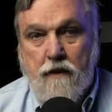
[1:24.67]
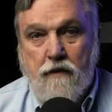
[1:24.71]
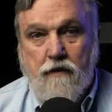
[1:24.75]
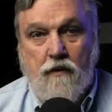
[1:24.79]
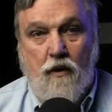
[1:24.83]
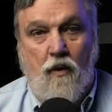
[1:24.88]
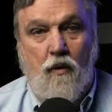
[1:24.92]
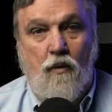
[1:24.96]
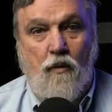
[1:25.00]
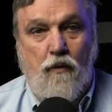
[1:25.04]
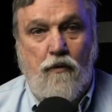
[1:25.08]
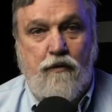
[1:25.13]
The
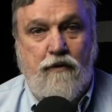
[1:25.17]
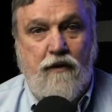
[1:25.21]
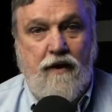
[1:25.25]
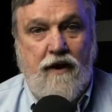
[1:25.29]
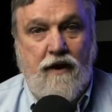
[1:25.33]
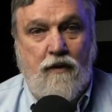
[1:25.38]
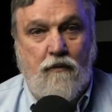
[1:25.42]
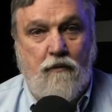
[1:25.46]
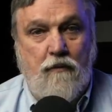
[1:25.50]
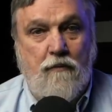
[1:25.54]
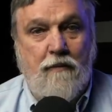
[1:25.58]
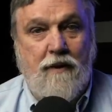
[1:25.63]
whole
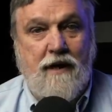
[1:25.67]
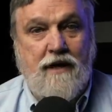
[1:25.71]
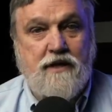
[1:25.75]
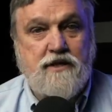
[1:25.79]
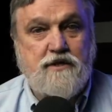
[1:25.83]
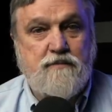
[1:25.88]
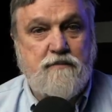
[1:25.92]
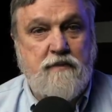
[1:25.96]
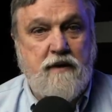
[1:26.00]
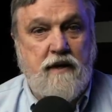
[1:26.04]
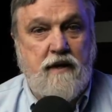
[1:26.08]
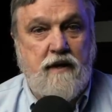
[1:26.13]
thing
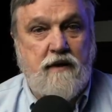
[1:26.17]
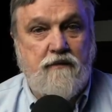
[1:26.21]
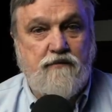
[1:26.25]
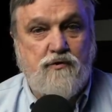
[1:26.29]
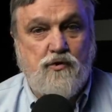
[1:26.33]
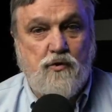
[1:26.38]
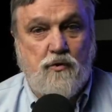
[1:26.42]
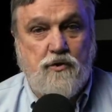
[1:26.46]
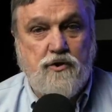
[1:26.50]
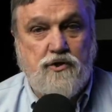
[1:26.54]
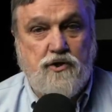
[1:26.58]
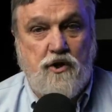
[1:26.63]
reminds me of
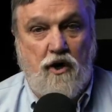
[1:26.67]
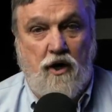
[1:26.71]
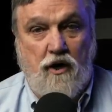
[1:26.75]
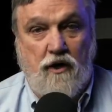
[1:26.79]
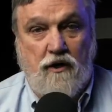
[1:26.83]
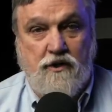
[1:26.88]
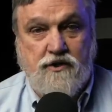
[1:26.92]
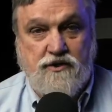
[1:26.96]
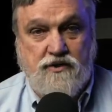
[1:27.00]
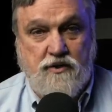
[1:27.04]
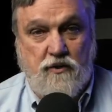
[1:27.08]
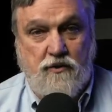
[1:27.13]
George
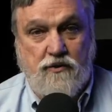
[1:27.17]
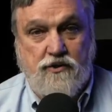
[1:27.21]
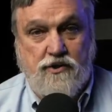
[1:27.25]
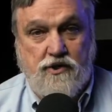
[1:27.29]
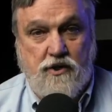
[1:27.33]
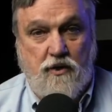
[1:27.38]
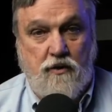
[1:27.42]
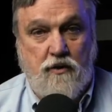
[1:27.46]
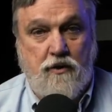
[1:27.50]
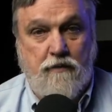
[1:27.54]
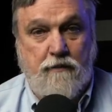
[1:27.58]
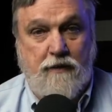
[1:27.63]
Carlin's old
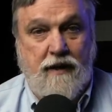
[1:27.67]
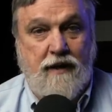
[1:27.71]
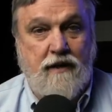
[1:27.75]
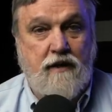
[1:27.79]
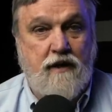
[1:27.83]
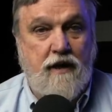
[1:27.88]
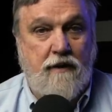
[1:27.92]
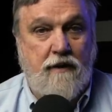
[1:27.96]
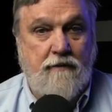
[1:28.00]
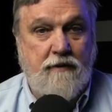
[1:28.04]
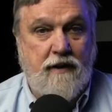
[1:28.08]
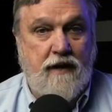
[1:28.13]
joke about
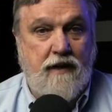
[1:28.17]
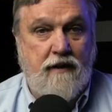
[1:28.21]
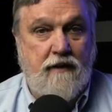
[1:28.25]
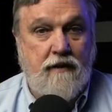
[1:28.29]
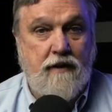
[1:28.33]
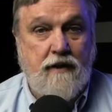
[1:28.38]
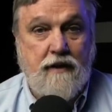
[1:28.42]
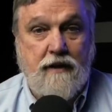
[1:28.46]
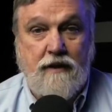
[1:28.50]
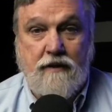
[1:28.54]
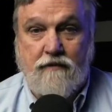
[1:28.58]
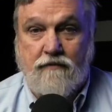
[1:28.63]
coming
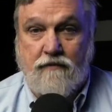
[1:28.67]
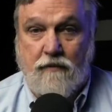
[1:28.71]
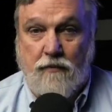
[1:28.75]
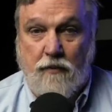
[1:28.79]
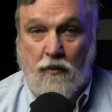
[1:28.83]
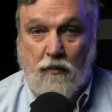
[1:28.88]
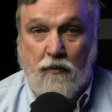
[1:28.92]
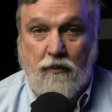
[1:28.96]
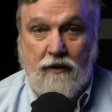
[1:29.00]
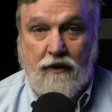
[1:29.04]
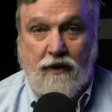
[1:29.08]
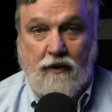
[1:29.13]
from a
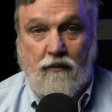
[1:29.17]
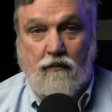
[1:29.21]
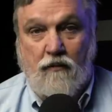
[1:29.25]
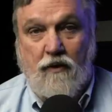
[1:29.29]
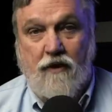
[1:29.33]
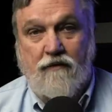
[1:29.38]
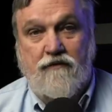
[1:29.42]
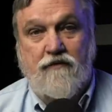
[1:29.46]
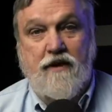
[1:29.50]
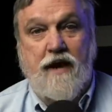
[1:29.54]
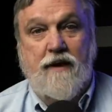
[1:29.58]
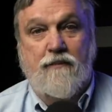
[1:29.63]
really
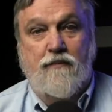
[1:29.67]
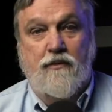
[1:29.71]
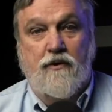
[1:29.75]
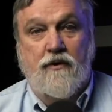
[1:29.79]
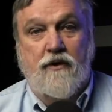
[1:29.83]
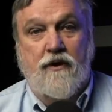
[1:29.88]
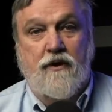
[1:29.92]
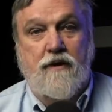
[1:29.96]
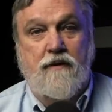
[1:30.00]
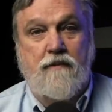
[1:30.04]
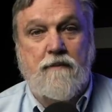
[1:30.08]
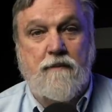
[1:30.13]
rough
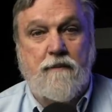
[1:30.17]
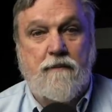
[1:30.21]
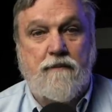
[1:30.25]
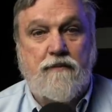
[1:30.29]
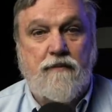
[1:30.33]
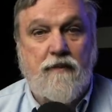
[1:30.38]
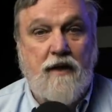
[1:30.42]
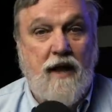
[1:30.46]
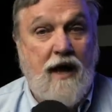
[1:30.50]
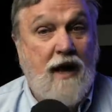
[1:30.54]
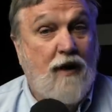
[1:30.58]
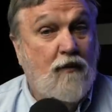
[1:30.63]
neighborhood.
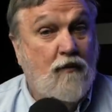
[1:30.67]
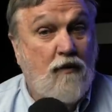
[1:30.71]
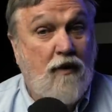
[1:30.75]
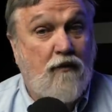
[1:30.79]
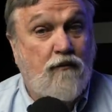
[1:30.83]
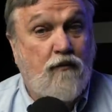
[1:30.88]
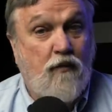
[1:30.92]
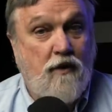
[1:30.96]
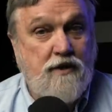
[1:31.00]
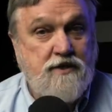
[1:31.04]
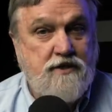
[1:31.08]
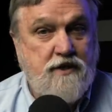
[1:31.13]
How rough
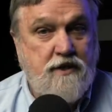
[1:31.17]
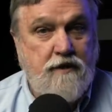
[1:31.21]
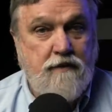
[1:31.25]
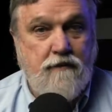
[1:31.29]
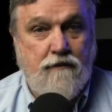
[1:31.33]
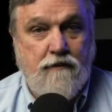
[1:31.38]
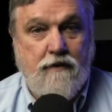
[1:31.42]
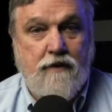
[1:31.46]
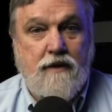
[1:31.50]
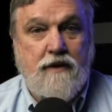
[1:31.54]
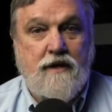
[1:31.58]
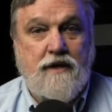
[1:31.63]
was it?
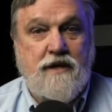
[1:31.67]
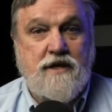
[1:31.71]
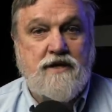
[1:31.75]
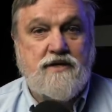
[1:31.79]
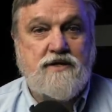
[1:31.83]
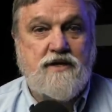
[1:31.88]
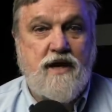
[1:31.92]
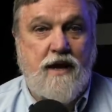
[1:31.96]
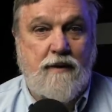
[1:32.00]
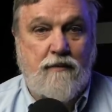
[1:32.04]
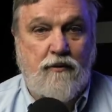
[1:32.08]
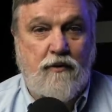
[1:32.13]
His
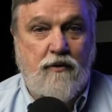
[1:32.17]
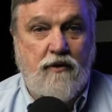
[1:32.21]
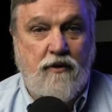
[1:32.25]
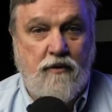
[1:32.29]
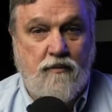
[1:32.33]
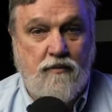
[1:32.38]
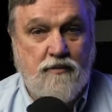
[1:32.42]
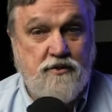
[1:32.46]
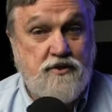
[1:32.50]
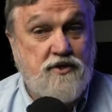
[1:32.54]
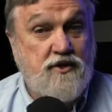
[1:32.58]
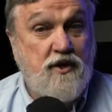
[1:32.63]
neighborhood
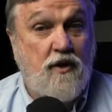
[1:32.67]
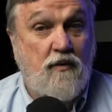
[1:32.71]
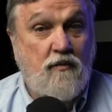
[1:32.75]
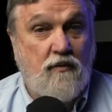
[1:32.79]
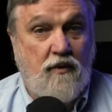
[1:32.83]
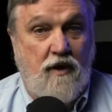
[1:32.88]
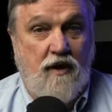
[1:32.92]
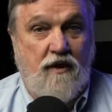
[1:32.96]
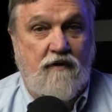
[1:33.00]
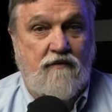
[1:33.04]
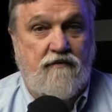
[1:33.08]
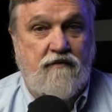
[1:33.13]
was so
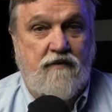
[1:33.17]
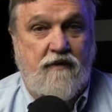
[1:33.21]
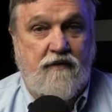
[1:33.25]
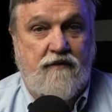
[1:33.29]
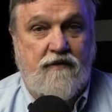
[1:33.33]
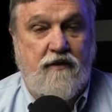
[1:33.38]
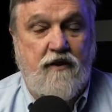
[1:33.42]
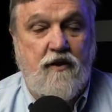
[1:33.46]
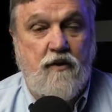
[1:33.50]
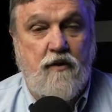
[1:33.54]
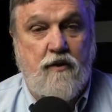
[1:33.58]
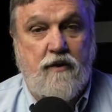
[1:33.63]
rough that
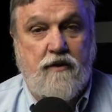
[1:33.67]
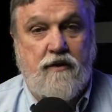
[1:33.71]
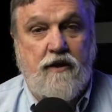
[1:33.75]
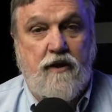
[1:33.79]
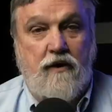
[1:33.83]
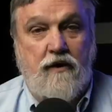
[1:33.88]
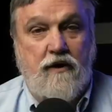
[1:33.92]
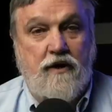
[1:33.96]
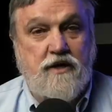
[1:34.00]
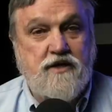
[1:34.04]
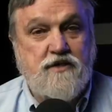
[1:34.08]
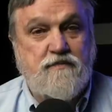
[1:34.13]
the
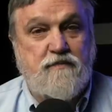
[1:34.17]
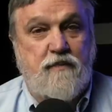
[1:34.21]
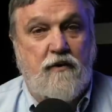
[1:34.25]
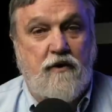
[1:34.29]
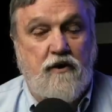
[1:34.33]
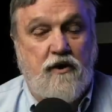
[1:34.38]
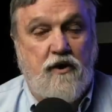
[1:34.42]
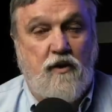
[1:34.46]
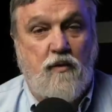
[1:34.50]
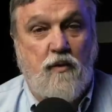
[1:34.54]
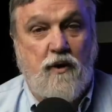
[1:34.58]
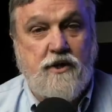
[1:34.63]
Unitarians
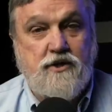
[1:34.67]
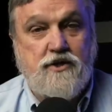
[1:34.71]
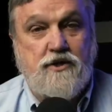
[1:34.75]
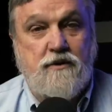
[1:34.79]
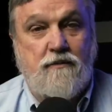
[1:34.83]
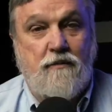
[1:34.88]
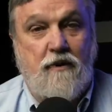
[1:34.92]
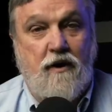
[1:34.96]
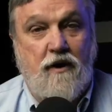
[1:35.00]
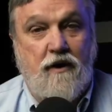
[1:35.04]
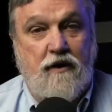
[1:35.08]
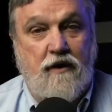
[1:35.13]
burned a question
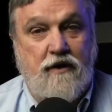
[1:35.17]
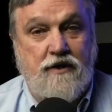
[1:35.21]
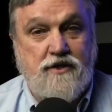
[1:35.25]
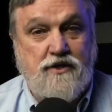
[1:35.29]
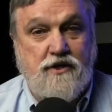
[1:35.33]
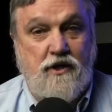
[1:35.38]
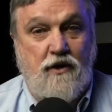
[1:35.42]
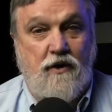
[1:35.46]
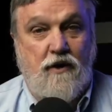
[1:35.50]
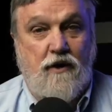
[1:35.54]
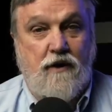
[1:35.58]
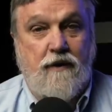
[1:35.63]
mark on his
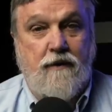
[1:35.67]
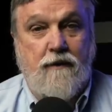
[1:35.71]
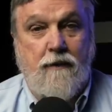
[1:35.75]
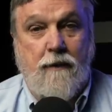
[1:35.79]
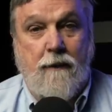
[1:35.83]
lawn.